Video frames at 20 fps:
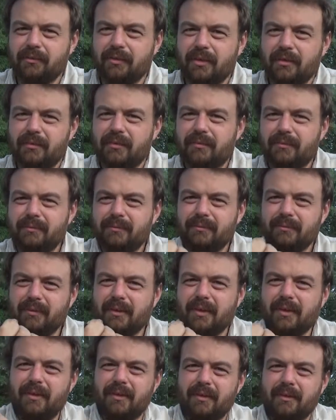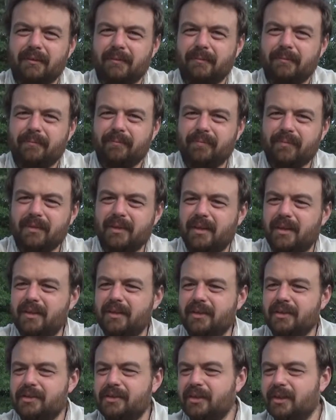of it right here, and
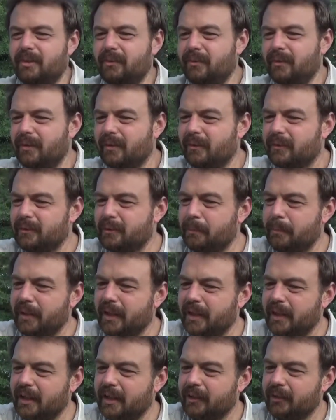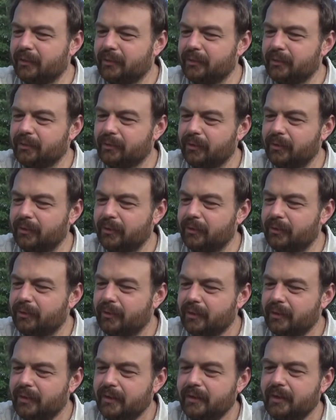you can see where there's a pin or a screw,
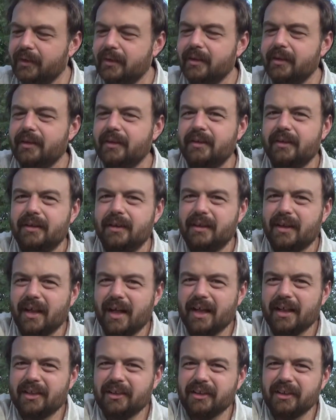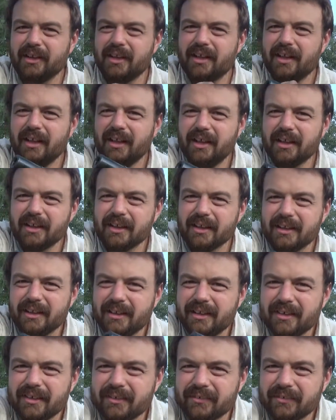and they actually cut it. I don't know